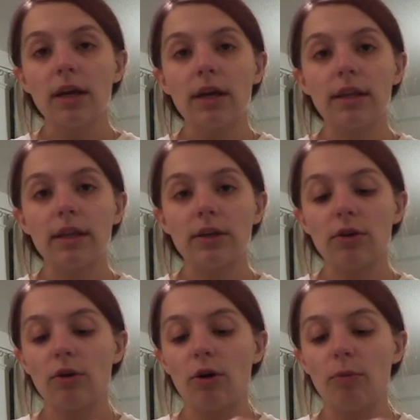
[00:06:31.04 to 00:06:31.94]
And then you
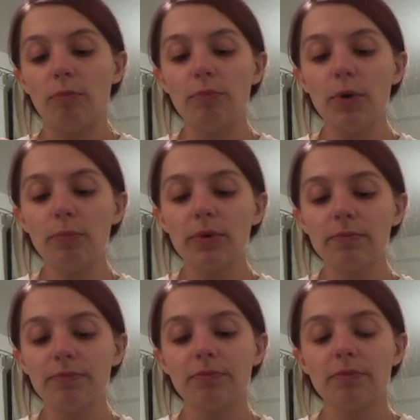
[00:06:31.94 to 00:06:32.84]
go boop,
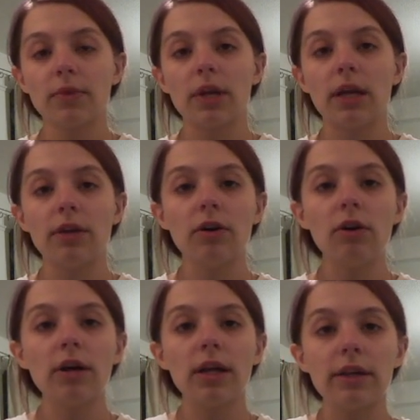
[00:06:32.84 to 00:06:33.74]
and you
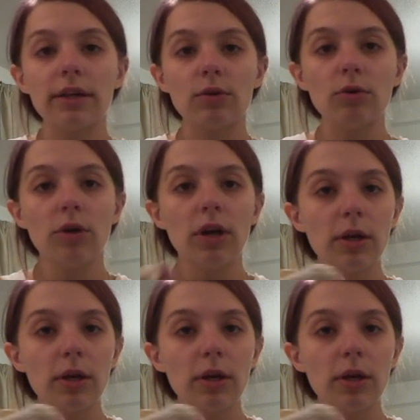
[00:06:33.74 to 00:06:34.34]
got a little